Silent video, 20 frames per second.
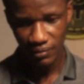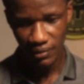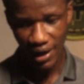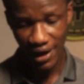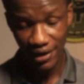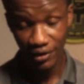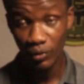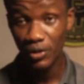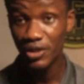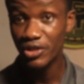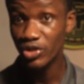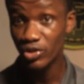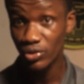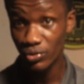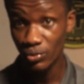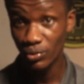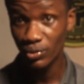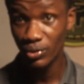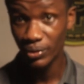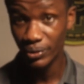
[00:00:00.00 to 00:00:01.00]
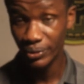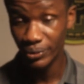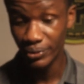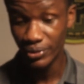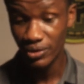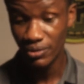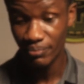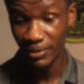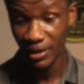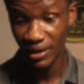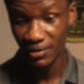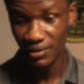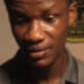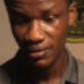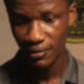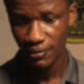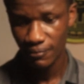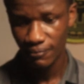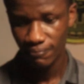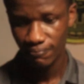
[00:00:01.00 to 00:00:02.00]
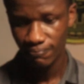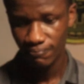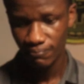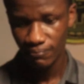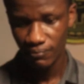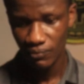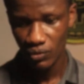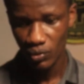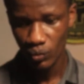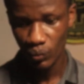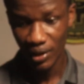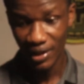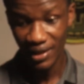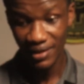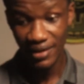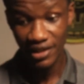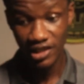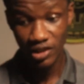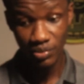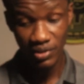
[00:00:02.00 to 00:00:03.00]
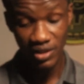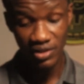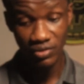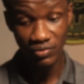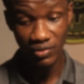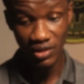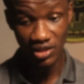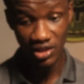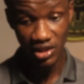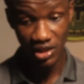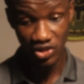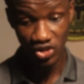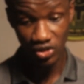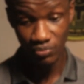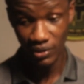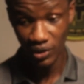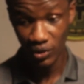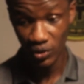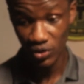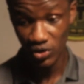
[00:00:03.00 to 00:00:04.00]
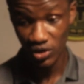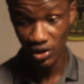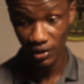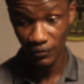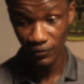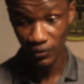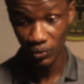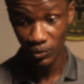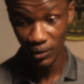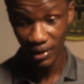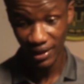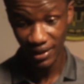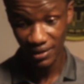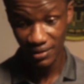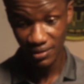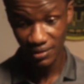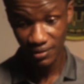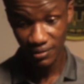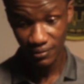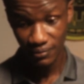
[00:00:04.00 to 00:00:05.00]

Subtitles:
I know it's too close, but we can experience rejection, because if you look at